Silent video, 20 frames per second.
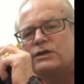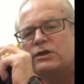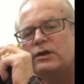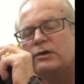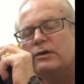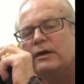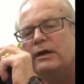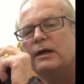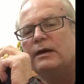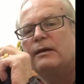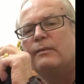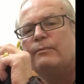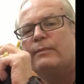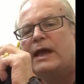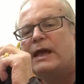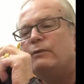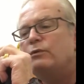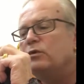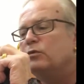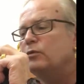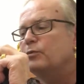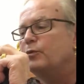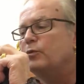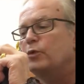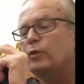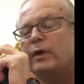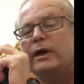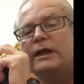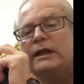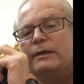So May will
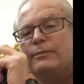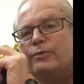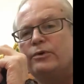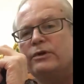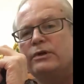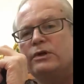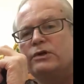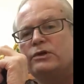quickly put a